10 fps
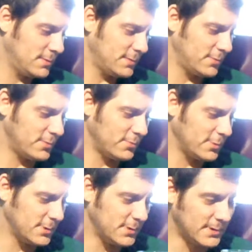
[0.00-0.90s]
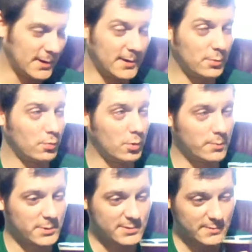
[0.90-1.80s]
You know, really, and on
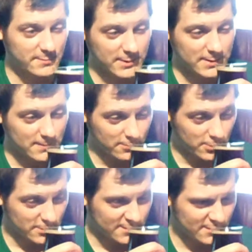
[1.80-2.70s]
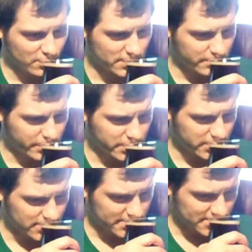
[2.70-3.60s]
aromas, I'm getting a real sweet
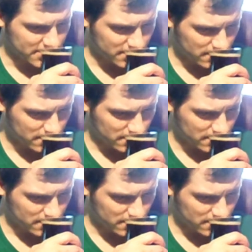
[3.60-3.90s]
beer here.